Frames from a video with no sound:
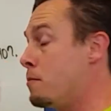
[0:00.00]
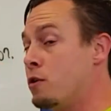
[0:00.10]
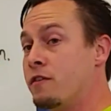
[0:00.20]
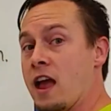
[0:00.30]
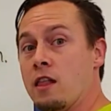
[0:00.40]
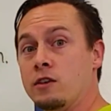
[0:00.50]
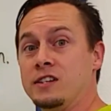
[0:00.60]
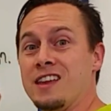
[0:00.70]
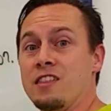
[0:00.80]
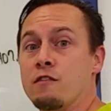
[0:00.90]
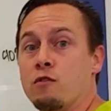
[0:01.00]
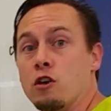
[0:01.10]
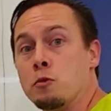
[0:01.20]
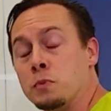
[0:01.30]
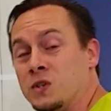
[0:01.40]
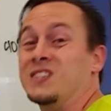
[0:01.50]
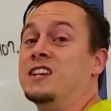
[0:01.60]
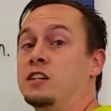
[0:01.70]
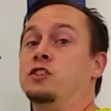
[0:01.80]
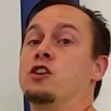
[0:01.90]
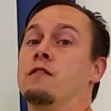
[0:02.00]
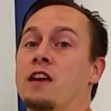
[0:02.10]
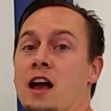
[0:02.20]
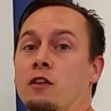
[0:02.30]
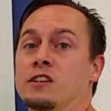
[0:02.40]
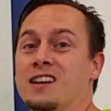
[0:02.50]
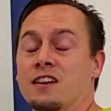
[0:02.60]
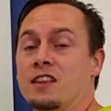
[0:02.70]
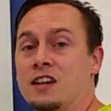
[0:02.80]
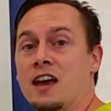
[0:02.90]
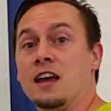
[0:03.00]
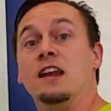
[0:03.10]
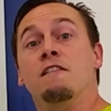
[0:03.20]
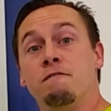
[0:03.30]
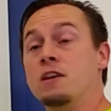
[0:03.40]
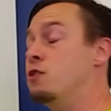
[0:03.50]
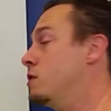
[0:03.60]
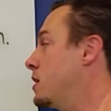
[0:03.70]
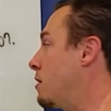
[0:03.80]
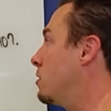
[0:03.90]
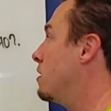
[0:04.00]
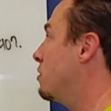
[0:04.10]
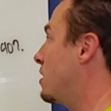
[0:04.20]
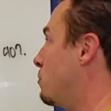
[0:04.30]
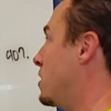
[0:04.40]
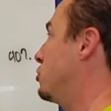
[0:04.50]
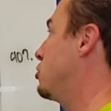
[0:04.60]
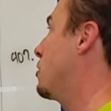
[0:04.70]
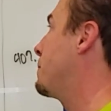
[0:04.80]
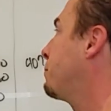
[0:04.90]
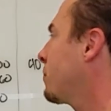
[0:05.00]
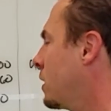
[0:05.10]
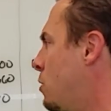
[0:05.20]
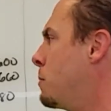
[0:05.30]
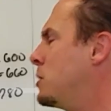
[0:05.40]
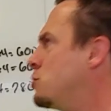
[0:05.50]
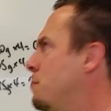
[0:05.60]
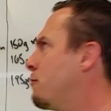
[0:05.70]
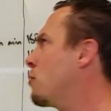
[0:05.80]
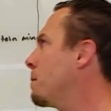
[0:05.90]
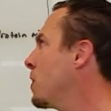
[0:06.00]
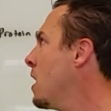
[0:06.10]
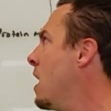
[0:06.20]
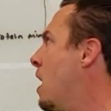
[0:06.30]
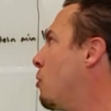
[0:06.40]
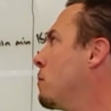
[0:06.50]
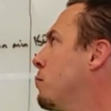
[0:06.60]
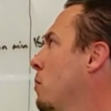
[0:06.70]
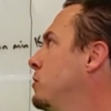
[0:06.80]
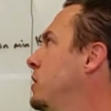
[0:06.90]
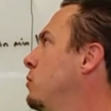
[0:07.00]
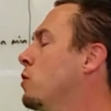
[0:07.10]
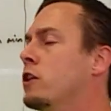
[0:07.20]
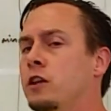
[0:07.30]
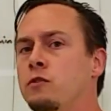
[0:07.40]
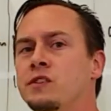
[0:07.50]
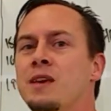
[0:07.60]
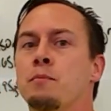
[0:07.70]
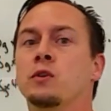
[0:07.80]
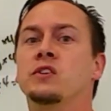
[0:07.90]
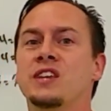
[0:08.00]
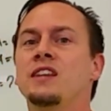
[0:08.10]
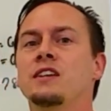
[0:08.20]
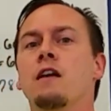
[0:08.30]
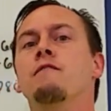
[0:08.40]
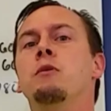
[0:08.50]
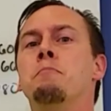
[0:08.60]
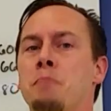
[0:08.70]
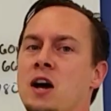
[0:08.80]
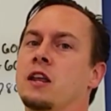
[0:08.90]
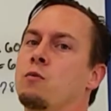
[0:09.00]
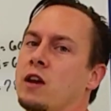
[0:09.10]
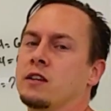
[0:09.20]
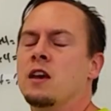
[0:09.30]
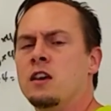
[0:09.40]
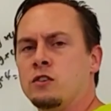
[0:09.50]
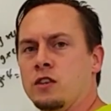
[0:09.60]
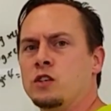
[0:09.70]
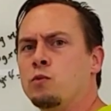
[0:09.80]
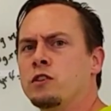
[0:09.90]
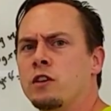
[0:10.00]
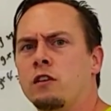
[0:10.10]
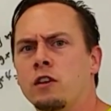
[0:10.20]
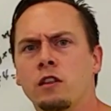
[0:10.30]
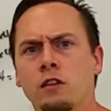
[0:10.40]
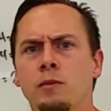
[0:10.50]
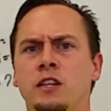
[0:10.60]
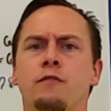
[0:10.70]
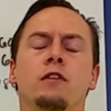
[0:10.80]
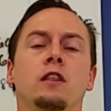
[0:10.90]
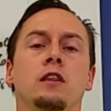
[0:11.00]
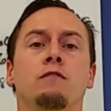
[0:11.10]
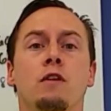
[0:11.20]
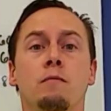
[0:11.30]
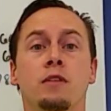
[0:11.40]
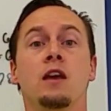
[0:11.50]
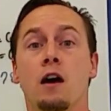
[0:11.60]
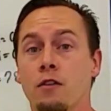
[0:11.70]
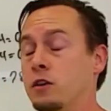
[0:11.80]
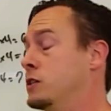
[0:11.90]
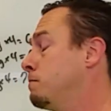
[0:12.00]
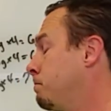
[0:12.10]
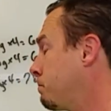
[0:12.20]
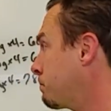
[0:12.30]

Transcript: number of calories and therefore our percentage of calories out of the diet, figuring out that ratio. Now we mentioned before how our protein, we're going to use a percent of the body weight. So this one's going to look a little bit different from the others.